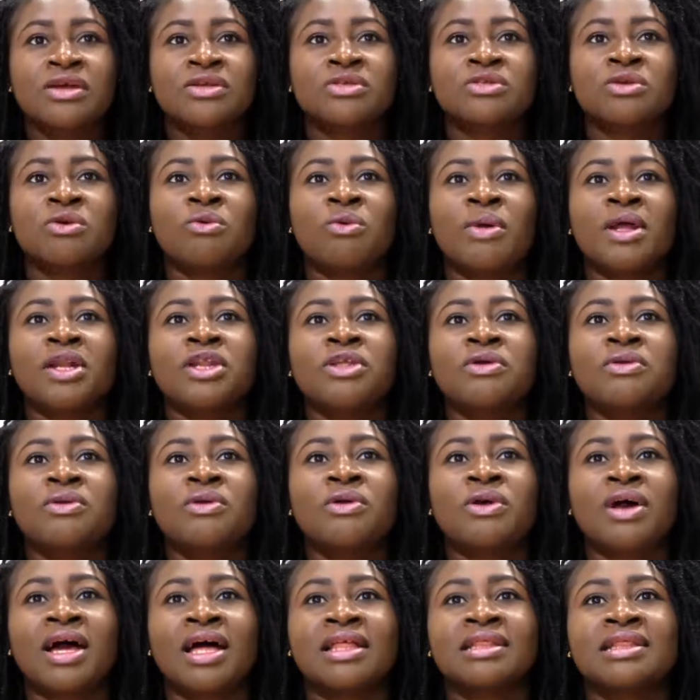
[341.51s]
So when you
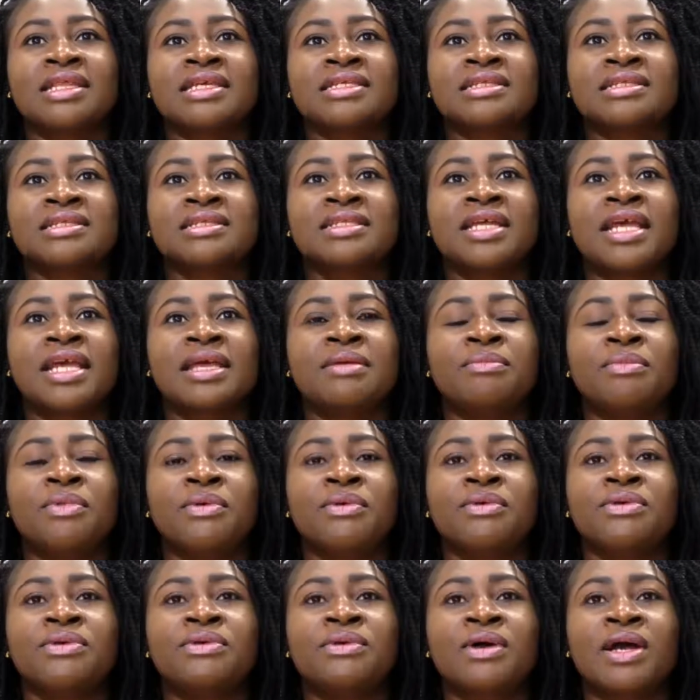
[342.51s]
look at this
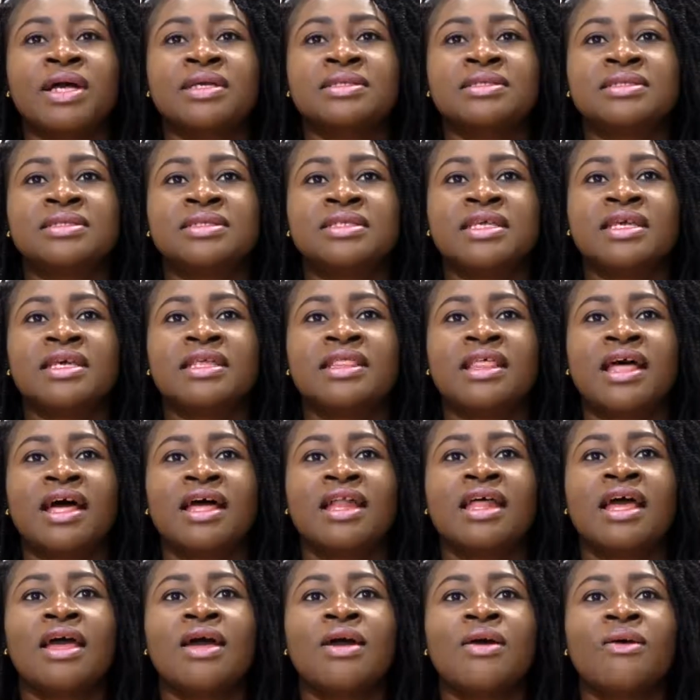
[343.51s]
table, you can see
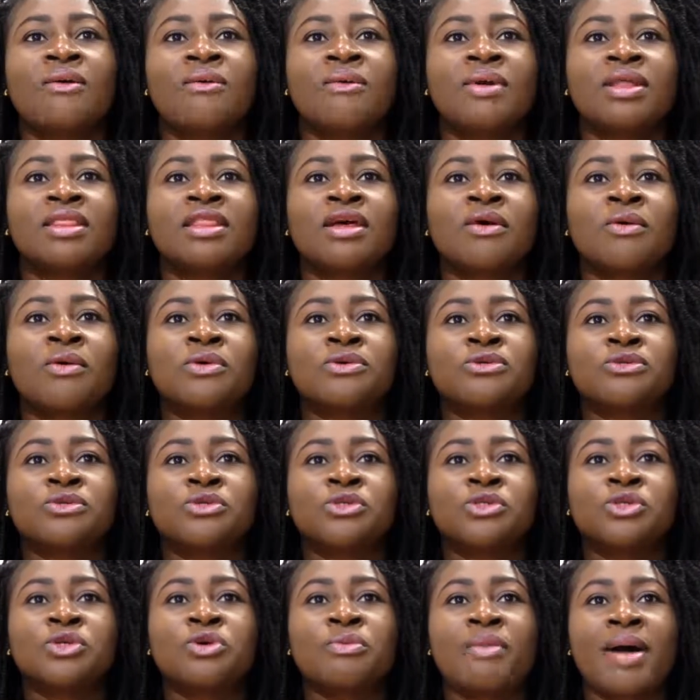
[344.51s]
that when the
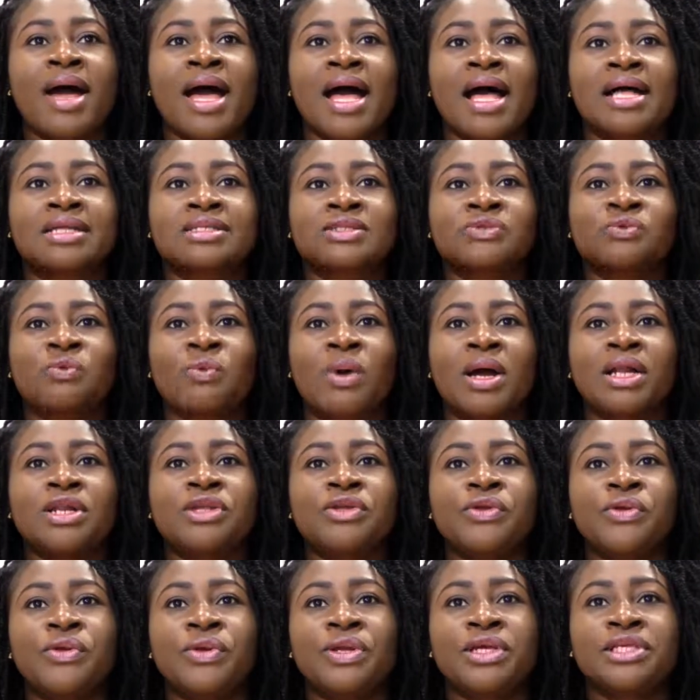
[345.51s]
consumer has 1
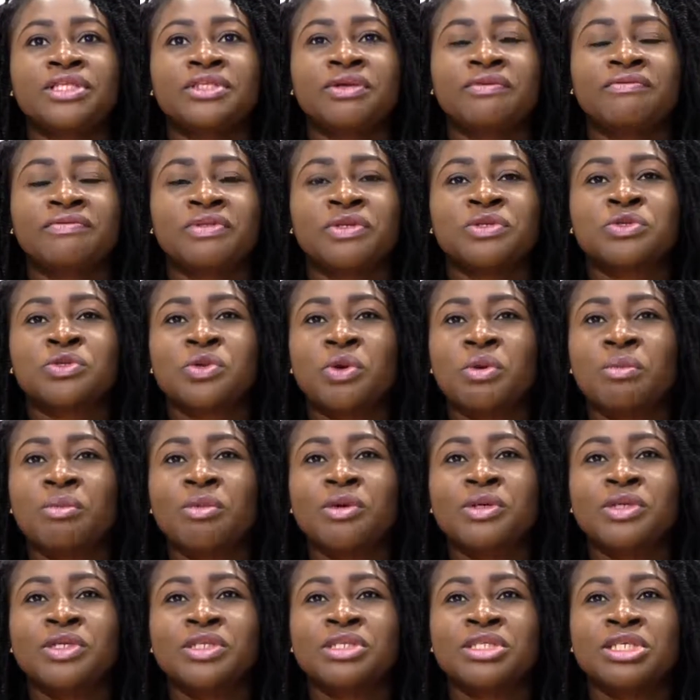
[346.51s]
unit of this
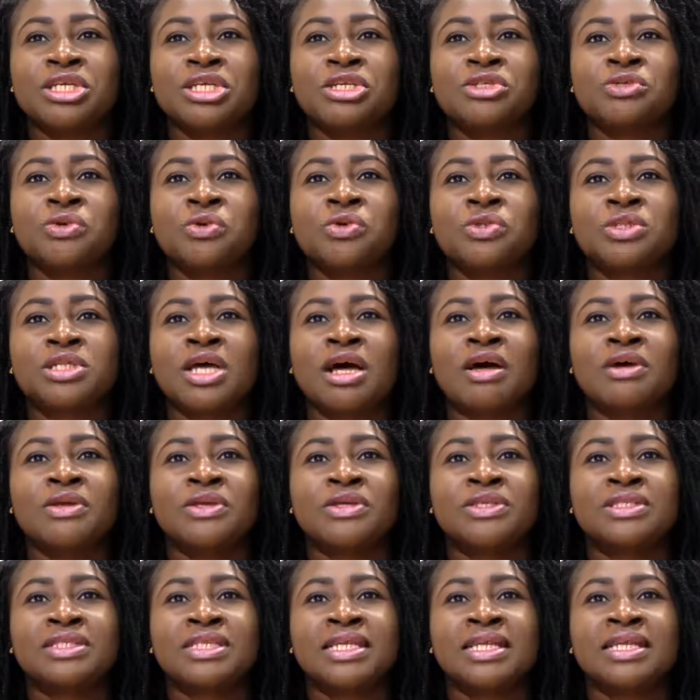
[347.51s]
commodity, total
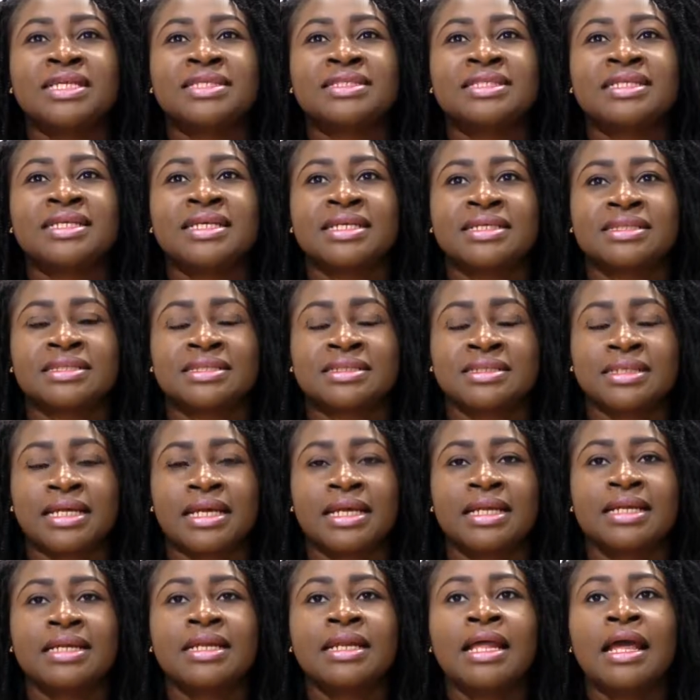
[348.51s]
utility is
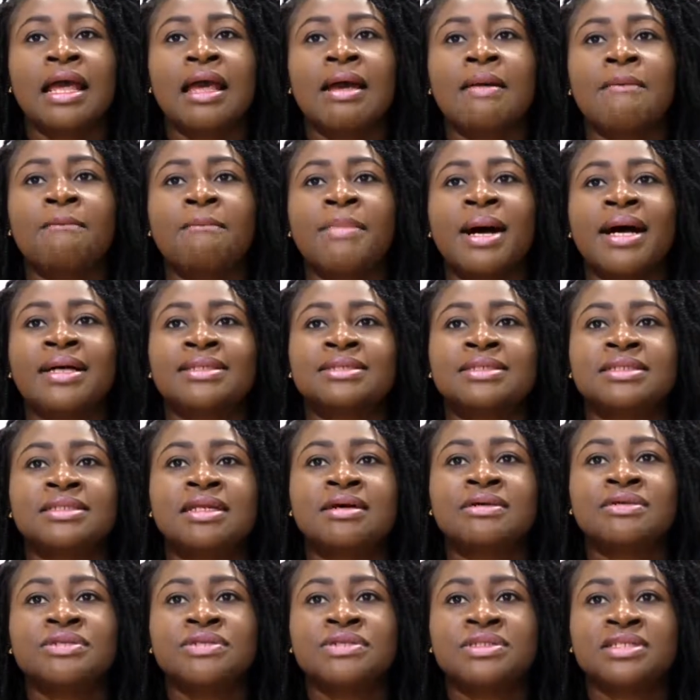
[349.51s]
10,
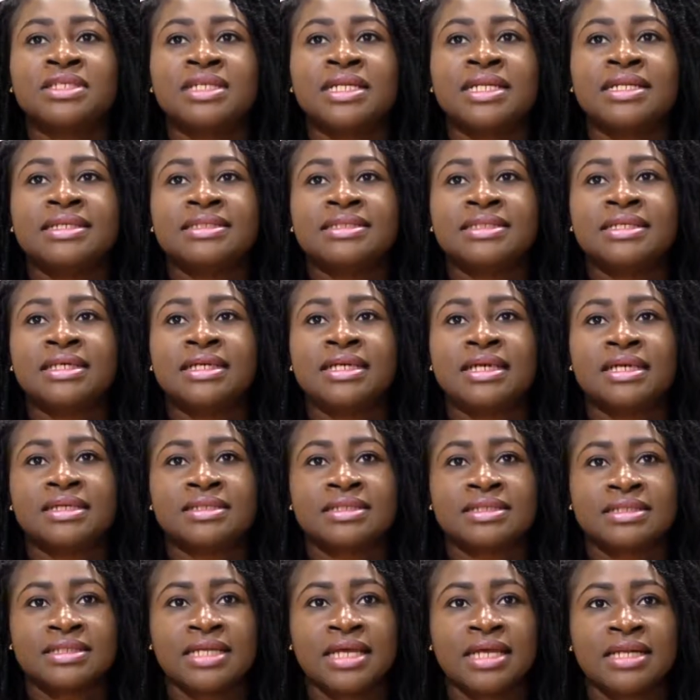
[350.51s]
marginal utility
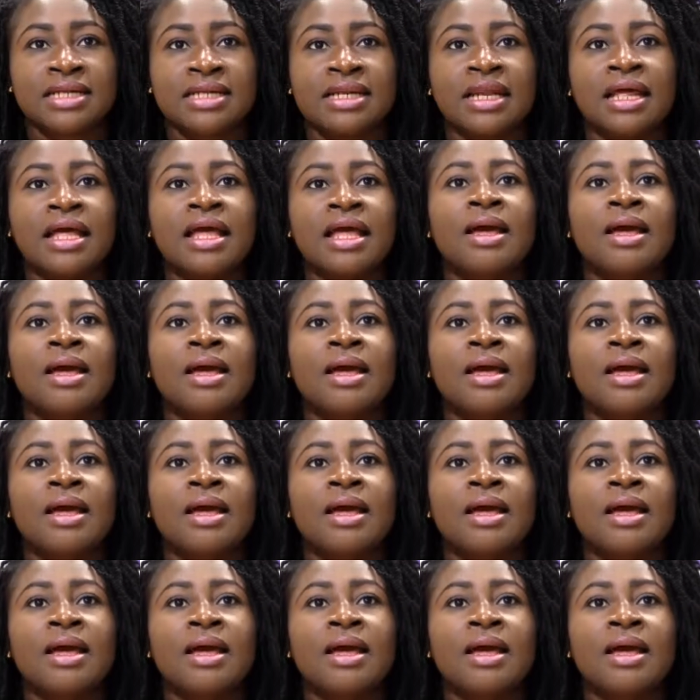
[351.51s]
is 10.